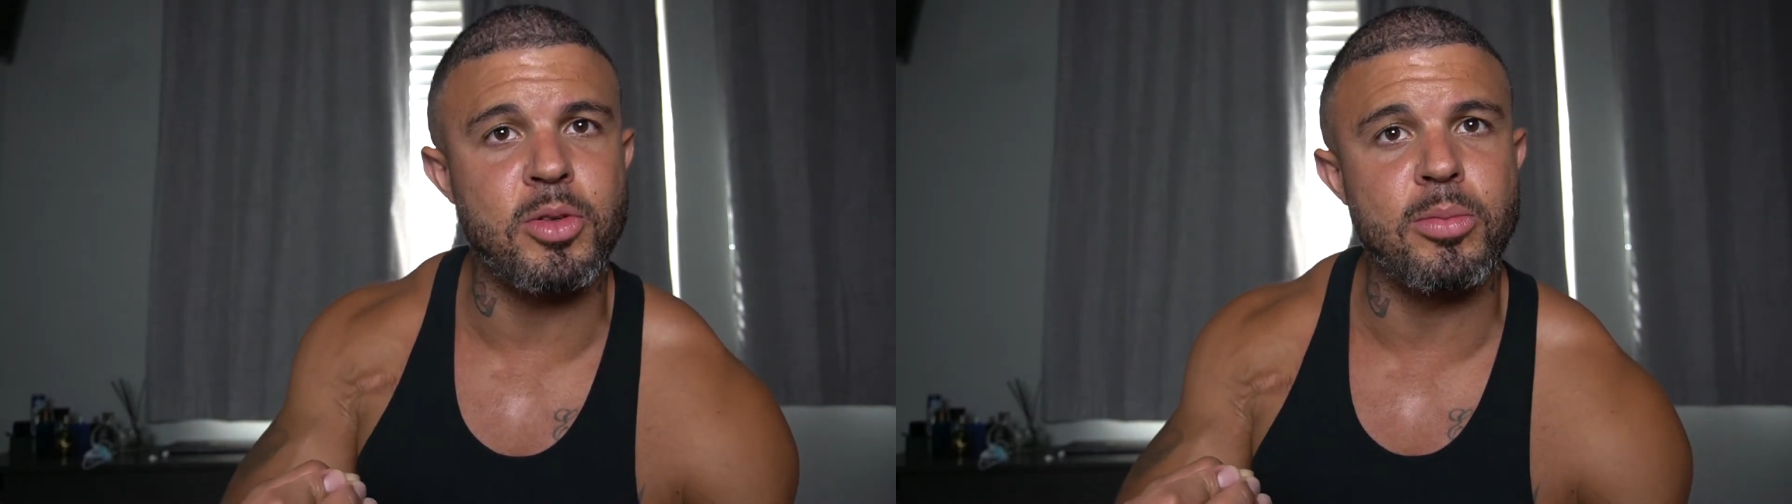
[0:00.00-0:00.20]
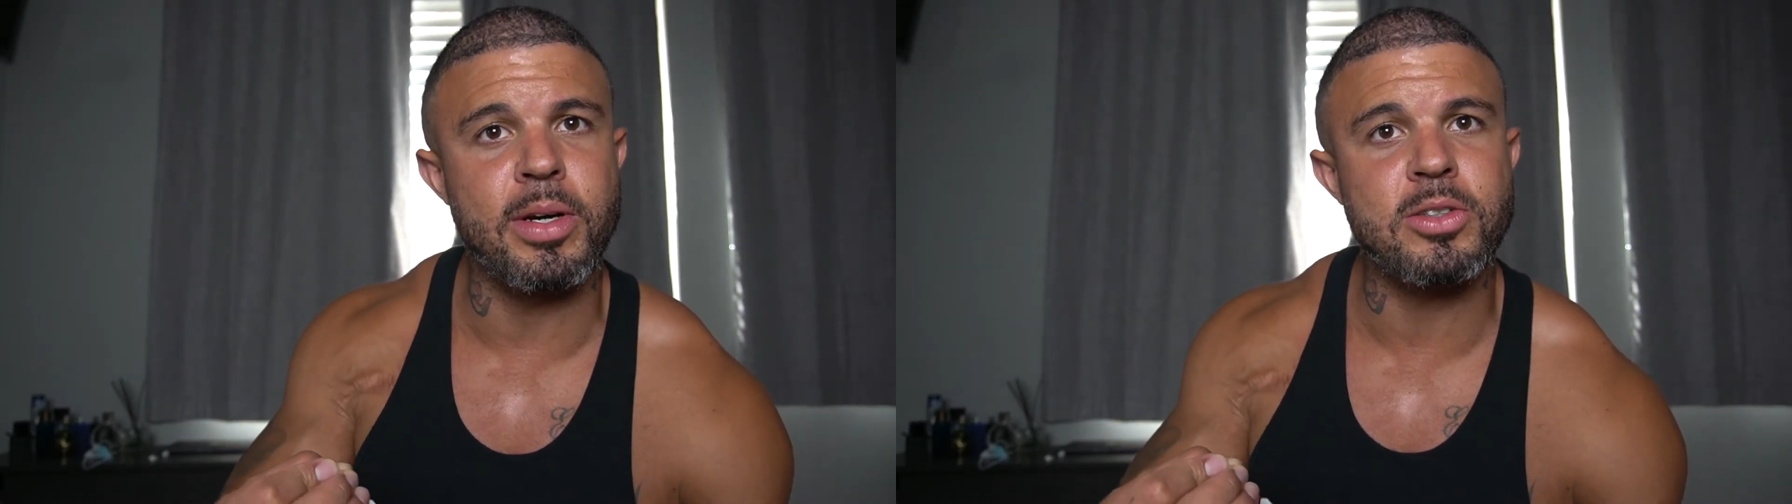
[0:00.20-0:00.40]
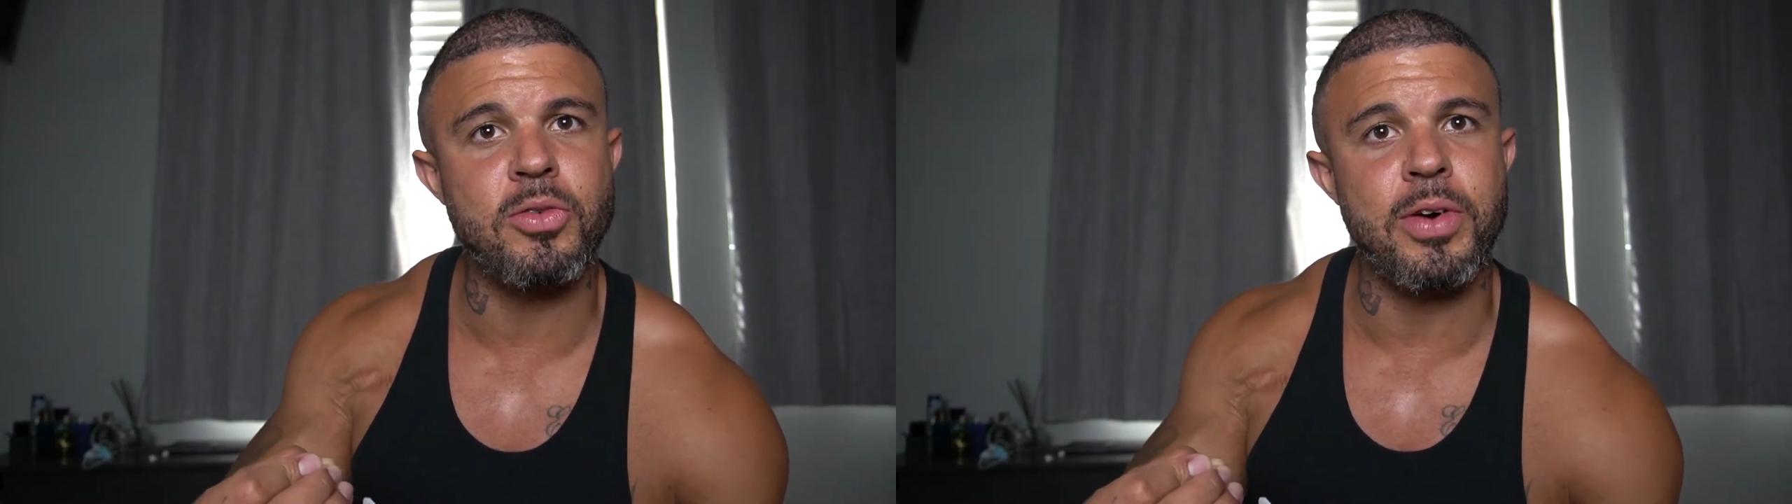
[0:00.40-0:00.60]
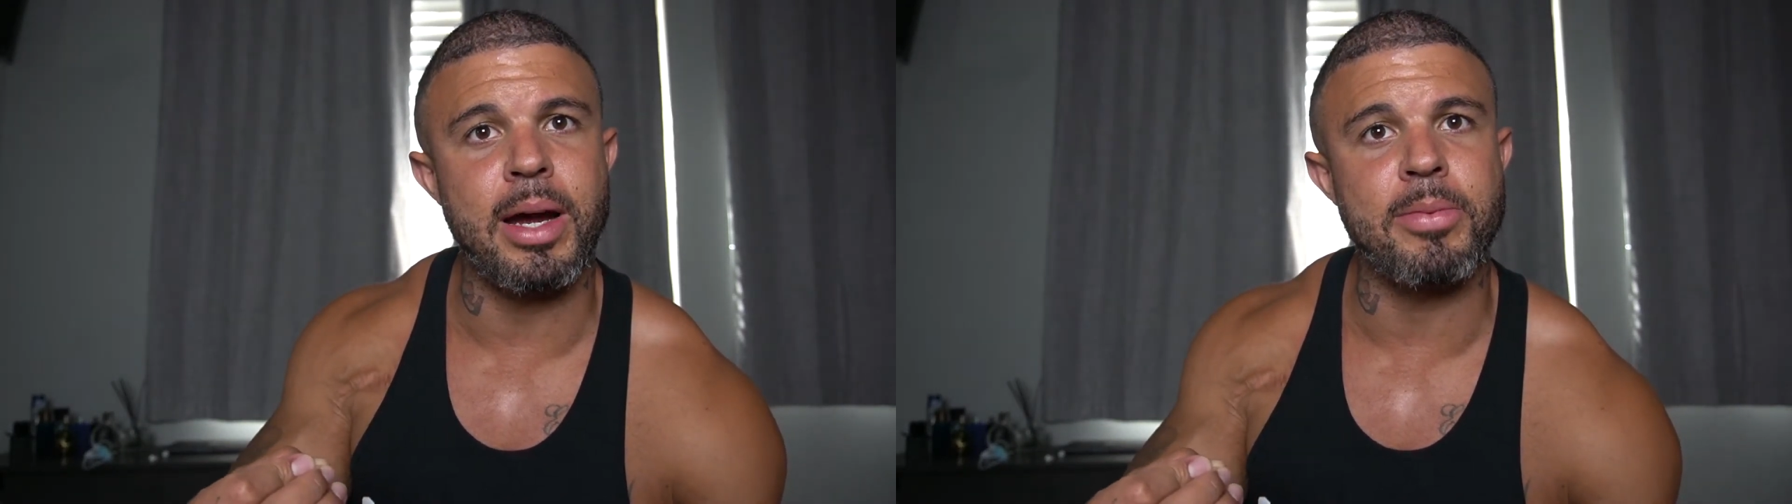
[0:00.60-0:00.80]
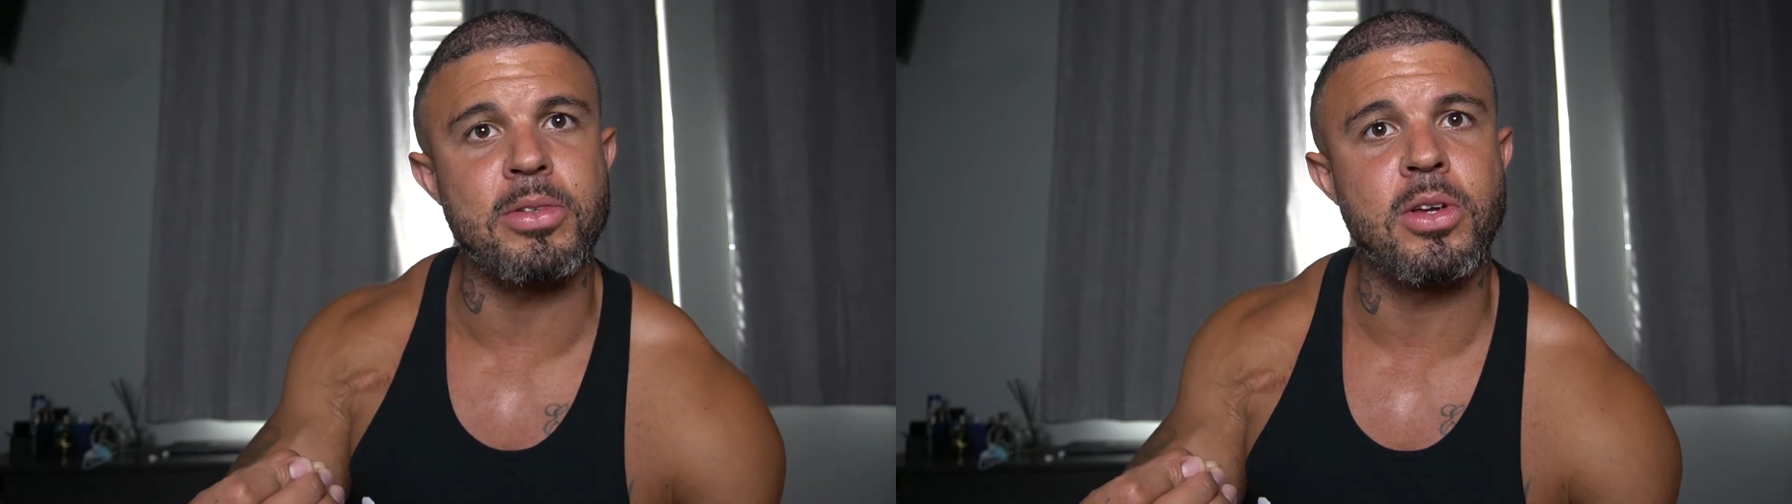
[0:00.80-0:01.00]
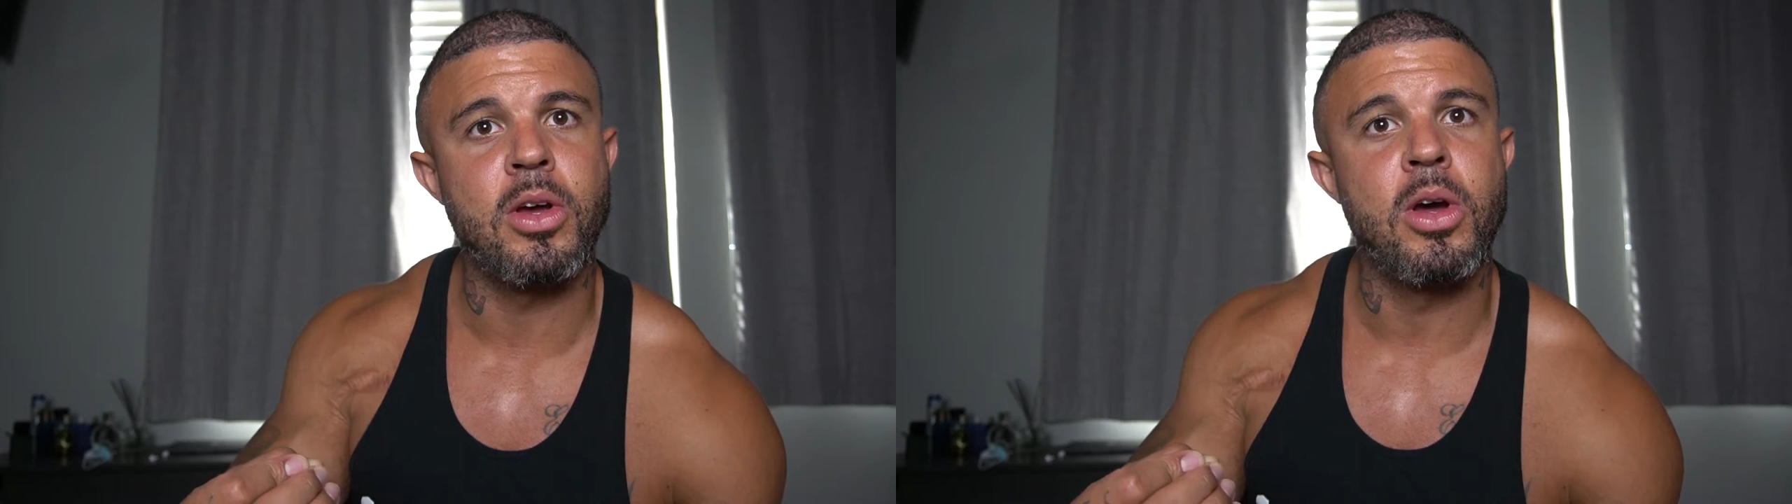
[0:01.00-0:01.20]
2 muscle fibers